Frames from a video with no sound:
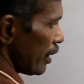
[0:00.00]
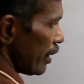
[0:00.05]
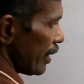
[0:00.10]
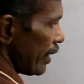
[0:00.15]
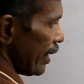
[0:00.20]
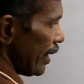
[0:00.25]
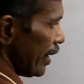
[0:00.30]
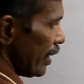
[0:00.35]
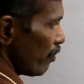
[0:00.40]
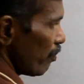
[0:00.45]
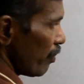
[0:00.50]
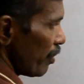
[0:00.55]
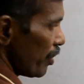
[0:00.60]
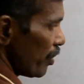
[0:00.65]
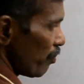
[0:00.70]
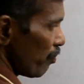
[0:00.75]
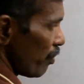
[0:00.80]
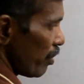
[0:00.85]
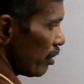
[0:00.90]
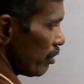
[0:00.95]
Add five
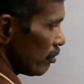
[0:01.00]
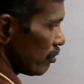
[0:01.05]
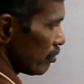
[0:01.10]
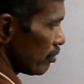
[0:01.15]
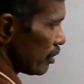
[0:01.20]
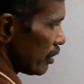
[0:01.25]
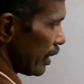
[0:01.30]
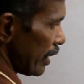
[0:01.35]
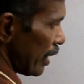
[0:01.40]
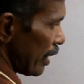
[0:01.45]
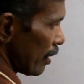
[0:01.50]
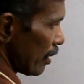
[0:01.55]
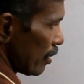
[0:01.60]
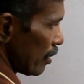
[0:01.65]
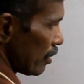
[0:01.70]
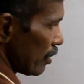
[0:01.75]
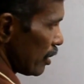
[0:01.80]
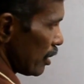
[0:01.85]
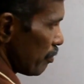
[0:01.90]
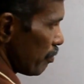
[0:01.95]
to five. ten.
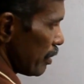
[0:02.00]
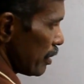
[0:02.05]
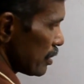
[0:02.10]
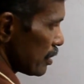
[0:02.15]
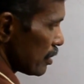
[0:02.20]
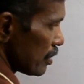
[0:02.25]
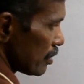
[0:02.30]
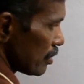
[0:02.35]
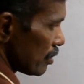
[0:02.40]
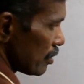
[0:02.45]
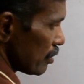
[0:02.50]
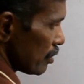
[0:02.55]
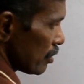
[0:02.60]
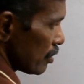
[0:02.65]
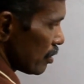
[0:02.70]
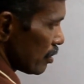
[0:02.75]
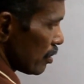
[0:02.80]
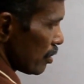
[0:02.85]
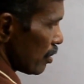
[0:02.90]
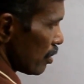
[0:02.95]
That means
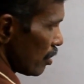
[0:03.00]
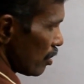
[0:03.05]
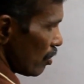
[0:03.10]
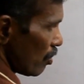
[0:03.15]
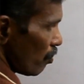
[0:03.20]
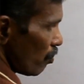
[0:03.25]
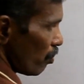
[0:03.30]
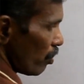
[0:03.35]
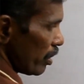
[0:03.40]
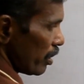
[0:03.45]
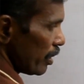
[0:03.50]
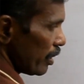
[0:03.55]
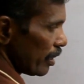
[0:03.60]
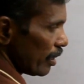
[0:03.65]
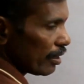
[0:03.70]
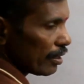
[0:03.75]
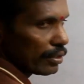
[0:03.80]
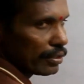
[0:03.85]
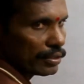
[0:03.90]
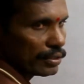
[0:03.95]
one
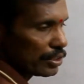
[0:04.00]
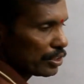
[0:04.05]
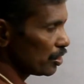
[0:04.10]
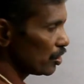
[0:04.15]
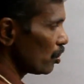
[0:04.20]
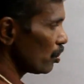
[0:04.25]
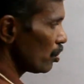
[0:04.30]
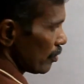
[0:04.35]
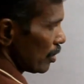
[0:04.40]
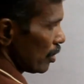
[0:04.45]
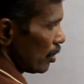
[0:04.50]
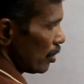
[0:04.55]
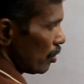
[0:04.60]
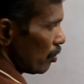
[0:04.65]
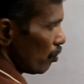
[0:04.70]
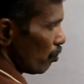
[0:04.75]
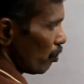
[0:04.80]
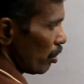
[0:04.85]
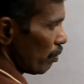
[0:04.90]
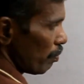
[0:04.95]
here, zero.
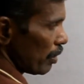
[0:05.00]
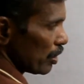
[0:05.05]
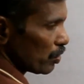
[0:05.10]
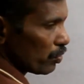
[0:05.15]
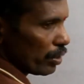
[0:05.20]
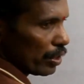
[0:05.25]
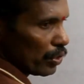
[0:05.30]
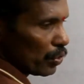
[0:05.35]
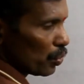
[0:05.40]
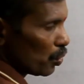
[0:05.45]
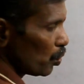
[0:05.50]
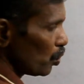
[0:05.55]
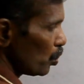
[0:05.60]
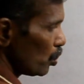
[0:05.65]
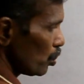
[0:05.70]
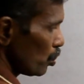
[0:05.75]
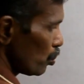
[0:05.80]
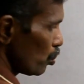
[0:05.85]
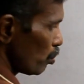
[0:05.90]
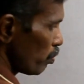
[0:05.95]
one plus one, two.
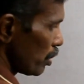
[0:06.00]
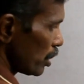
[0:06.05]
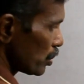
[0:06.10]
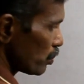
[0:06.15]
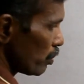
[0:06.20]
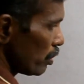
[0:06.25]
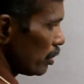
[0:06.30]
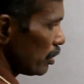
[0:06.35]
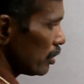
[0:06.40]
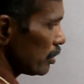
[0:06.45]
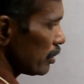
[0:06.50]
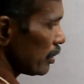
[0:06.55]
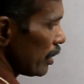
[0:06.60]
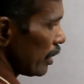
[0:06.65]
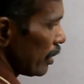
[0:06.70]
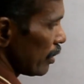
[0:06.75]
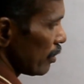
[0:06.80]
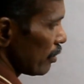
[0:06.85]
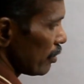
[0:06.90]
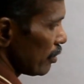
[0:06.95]
two plus one,
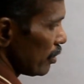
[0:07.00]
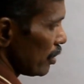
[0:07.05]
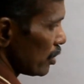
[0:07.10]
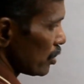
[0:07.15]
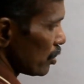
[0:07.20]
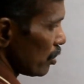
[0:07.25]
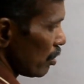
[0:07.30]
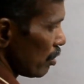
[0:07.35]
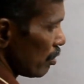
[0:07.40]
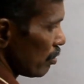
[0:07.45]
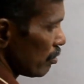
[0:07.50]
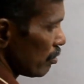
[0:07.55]
three. That's all.